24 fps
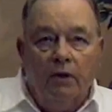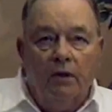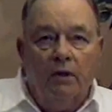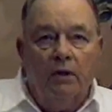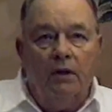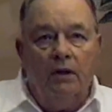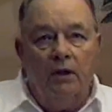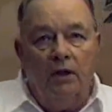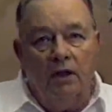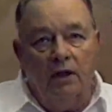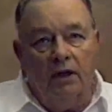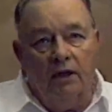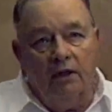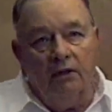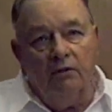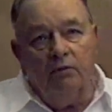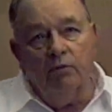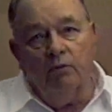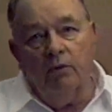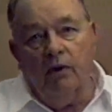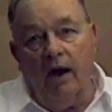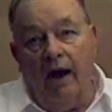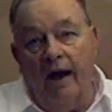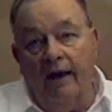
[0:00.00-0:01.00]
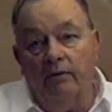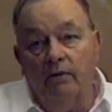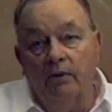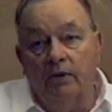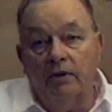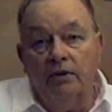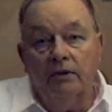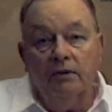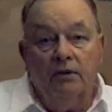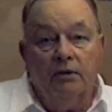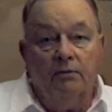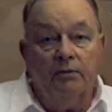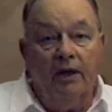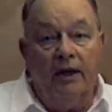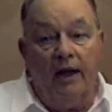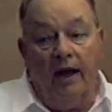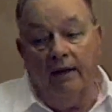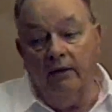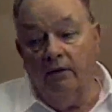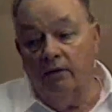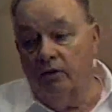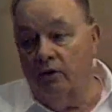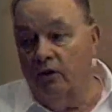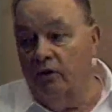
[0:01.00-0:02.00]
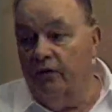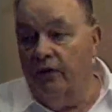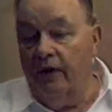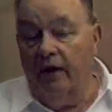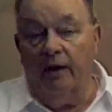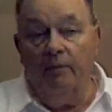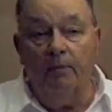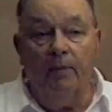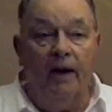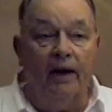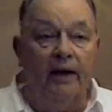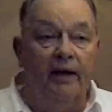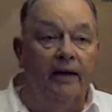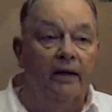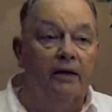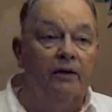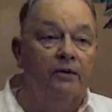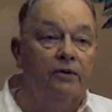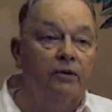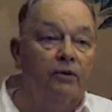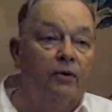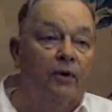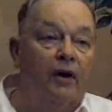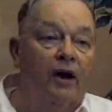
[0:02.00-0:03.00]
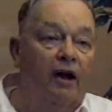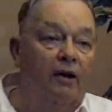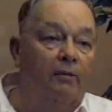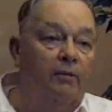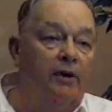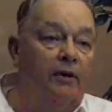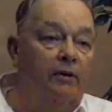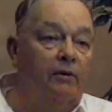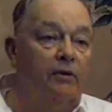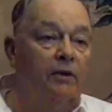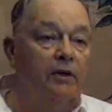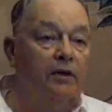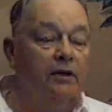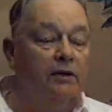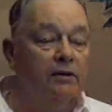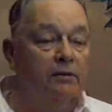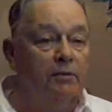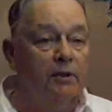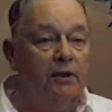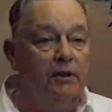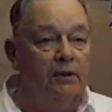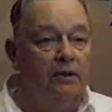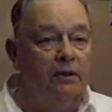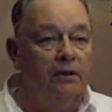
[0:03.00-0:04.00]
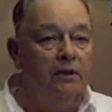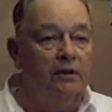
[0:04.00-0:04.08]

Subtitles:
I was. I mean, I don't know if anybody else around me was, but